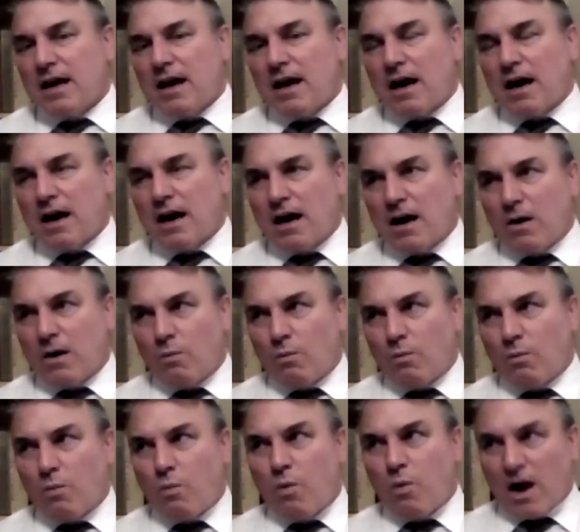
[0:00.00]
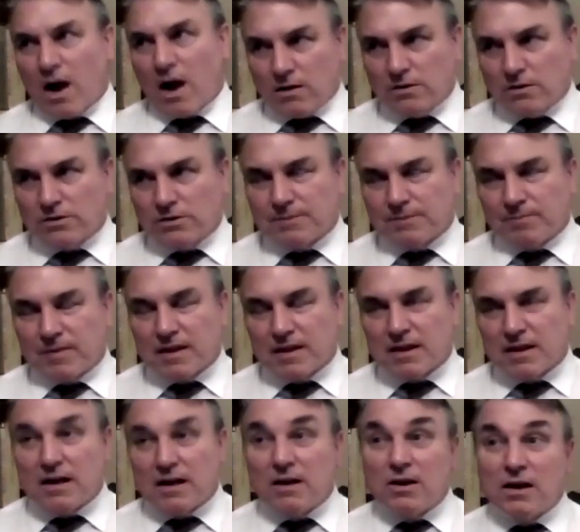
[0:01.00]
uh, Wells
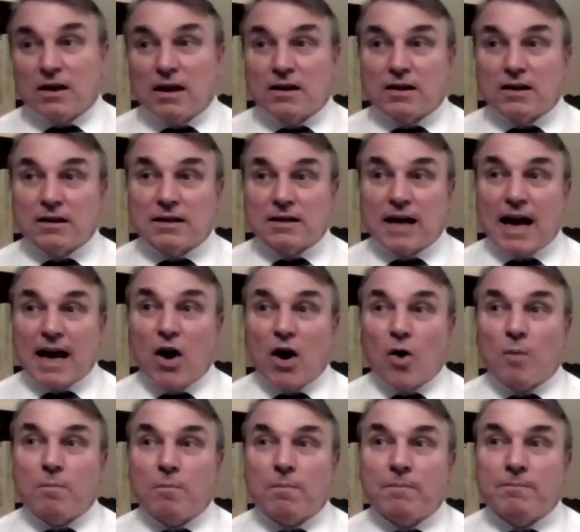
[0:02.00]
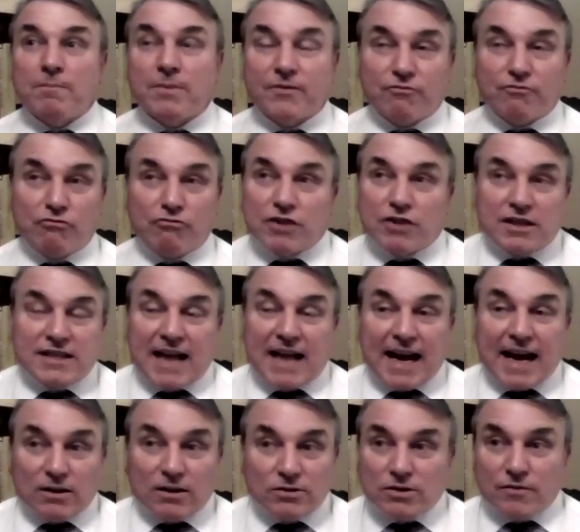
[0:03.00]
that that helped through the
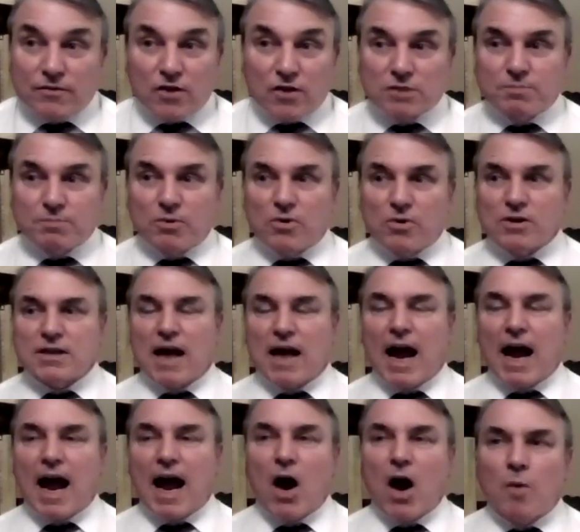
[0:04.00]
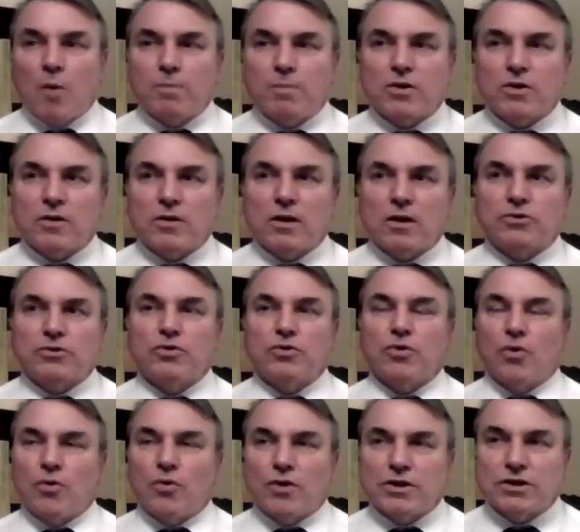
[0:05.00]
sales of those books helped to
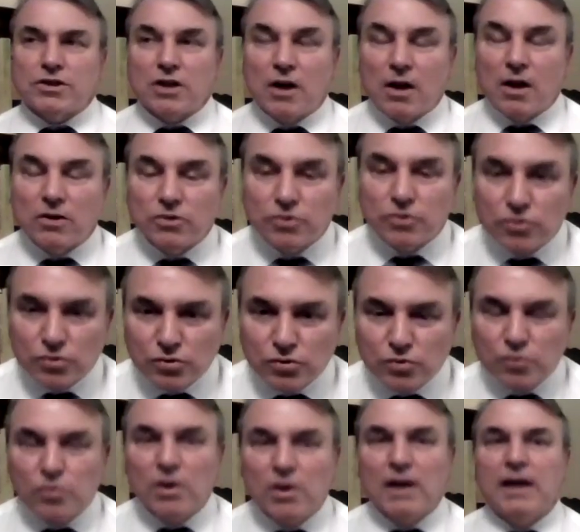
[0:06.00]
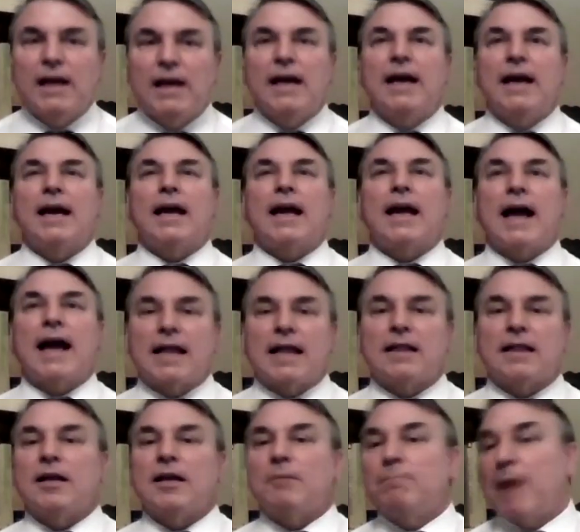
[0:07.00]
launch a, a new
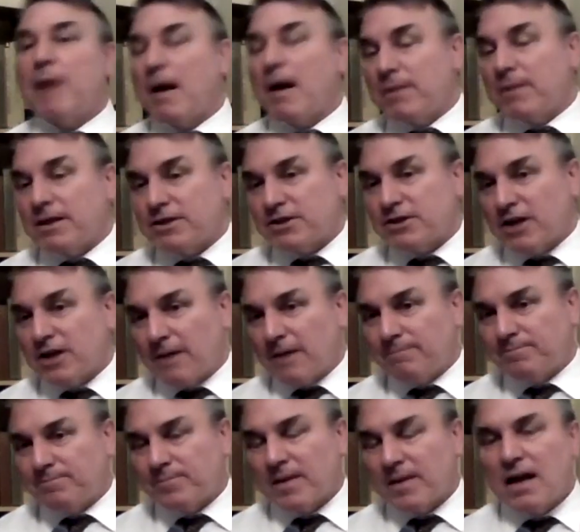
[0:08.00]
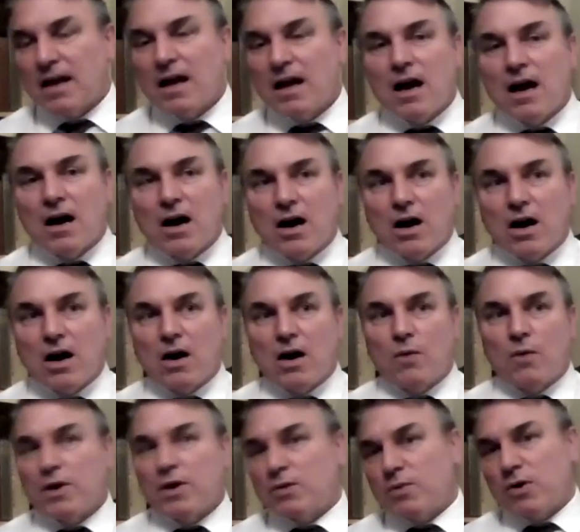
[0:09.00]
Catholic publisher, uh,
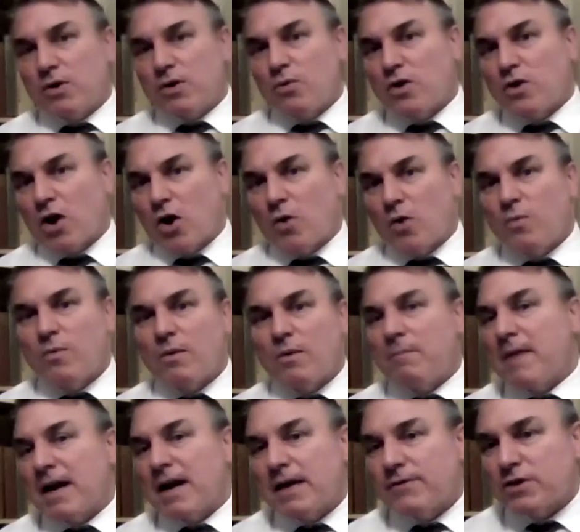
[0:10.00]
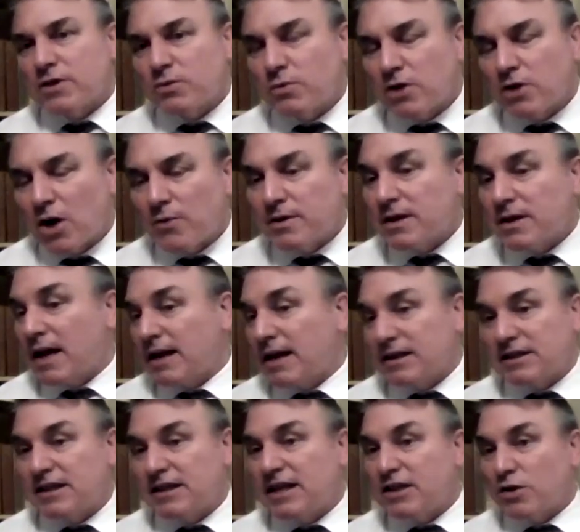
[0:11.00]
which we all know, or many of us will know, as
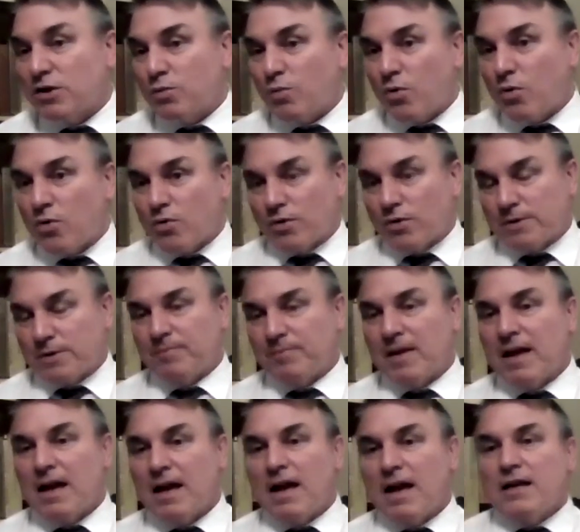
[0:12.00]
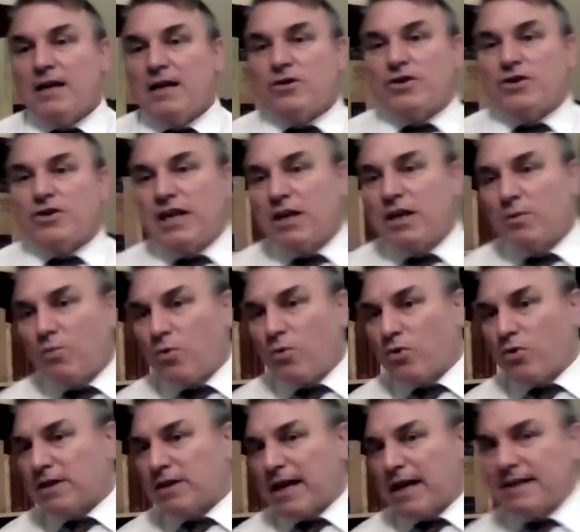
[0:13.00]
Sheed and Ward. So Sheed and
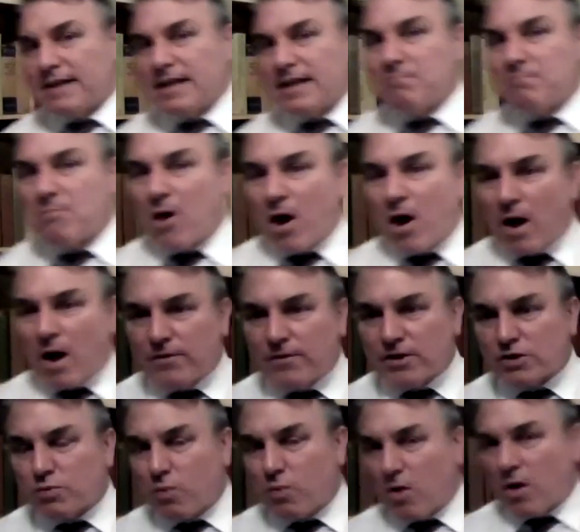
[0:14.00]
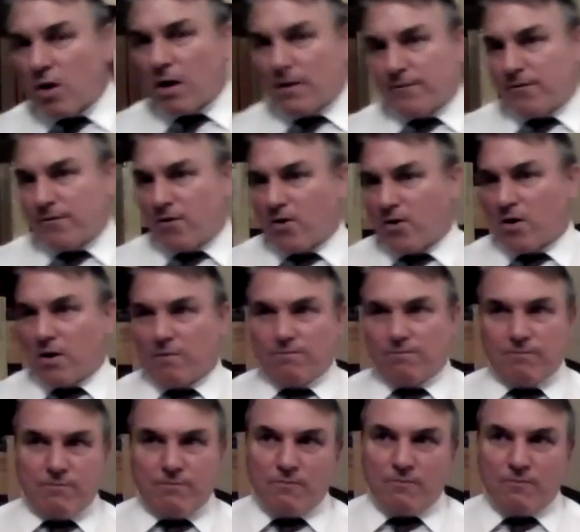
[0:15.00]
Ward then did marvelous work for,